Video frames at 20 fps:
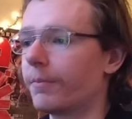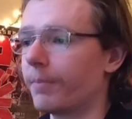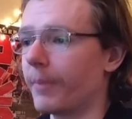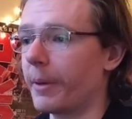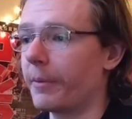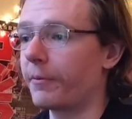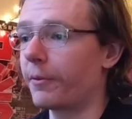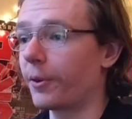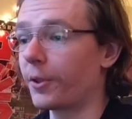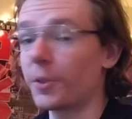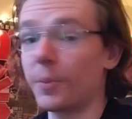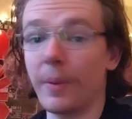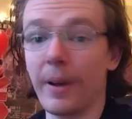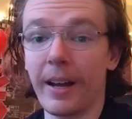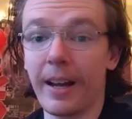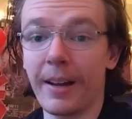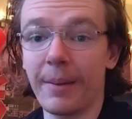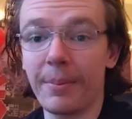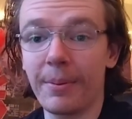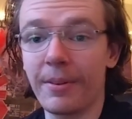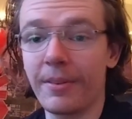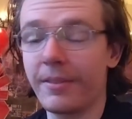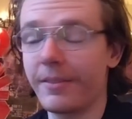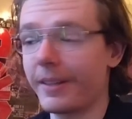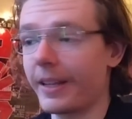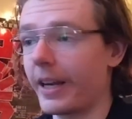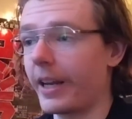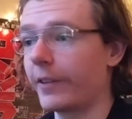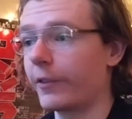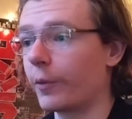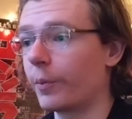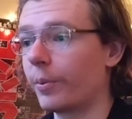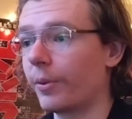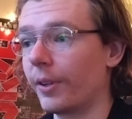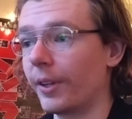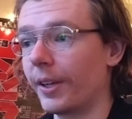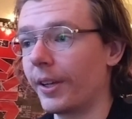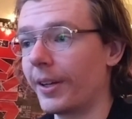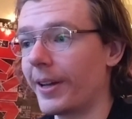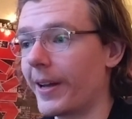My first map that I ever
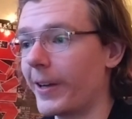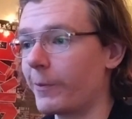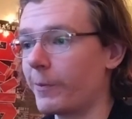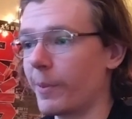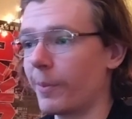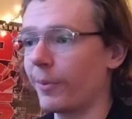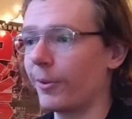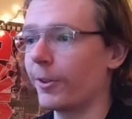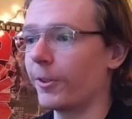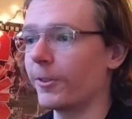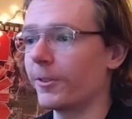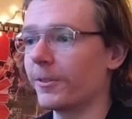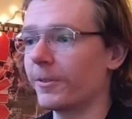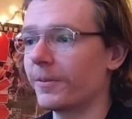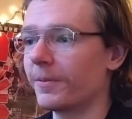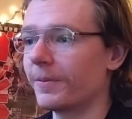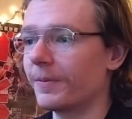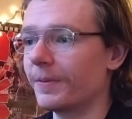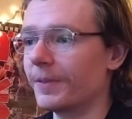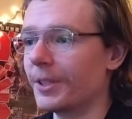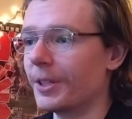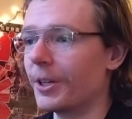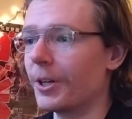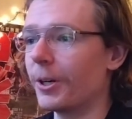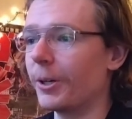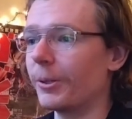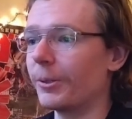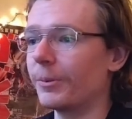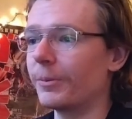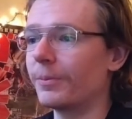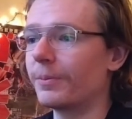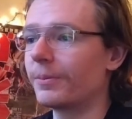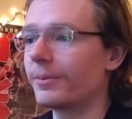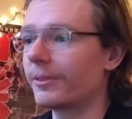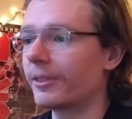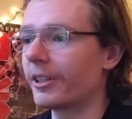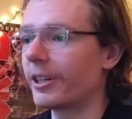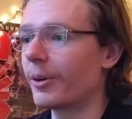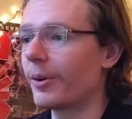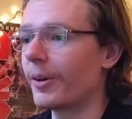played, I remember, you know,
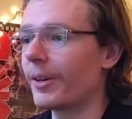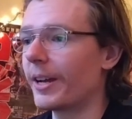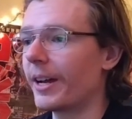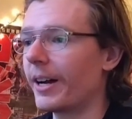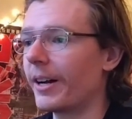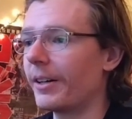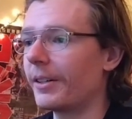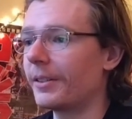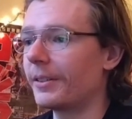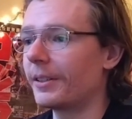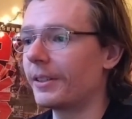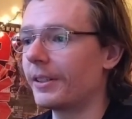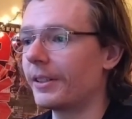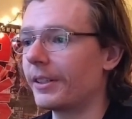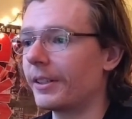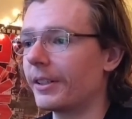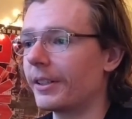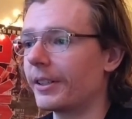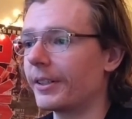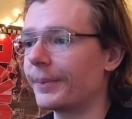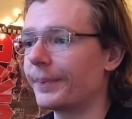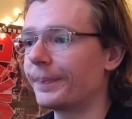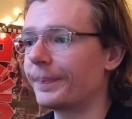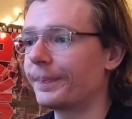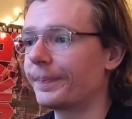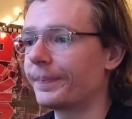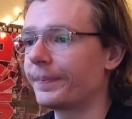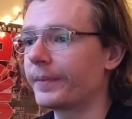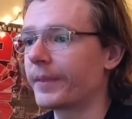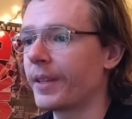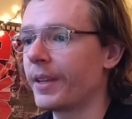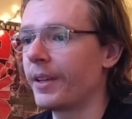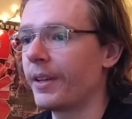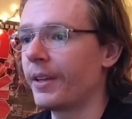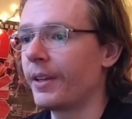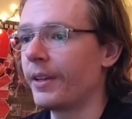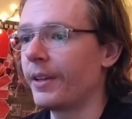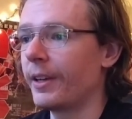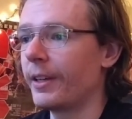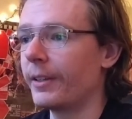going out
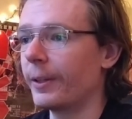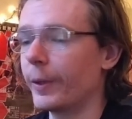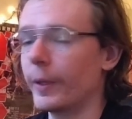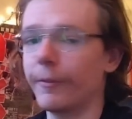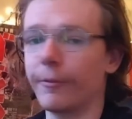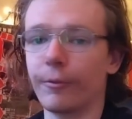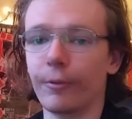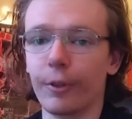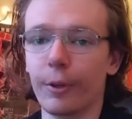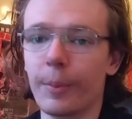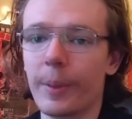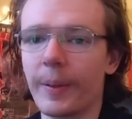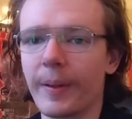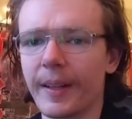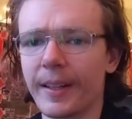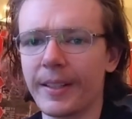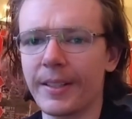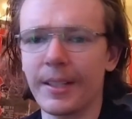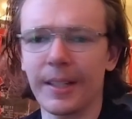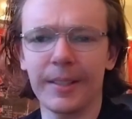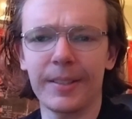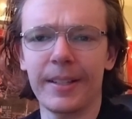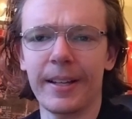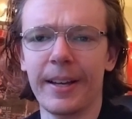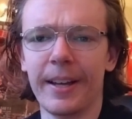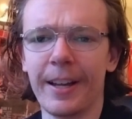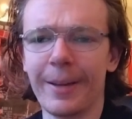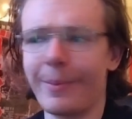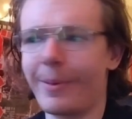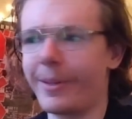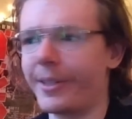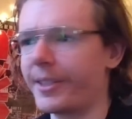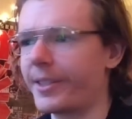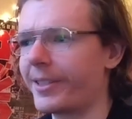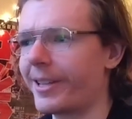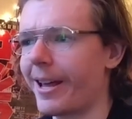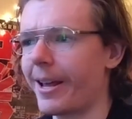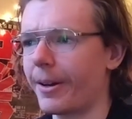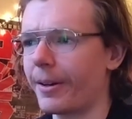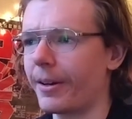in the living room at like 6 a.m. on
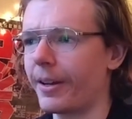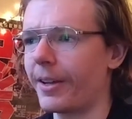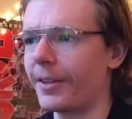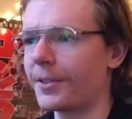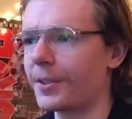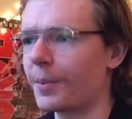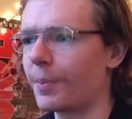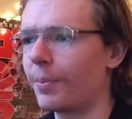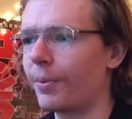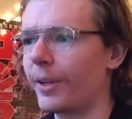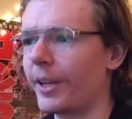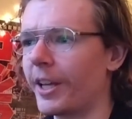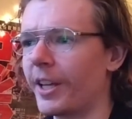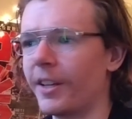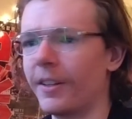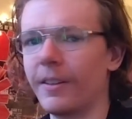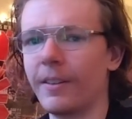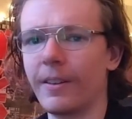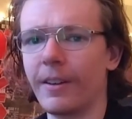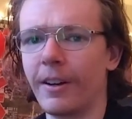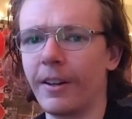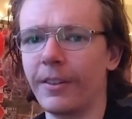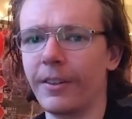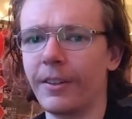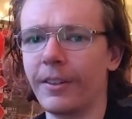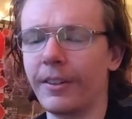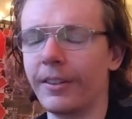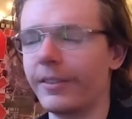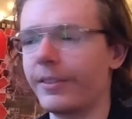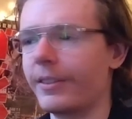Saturdays to play it on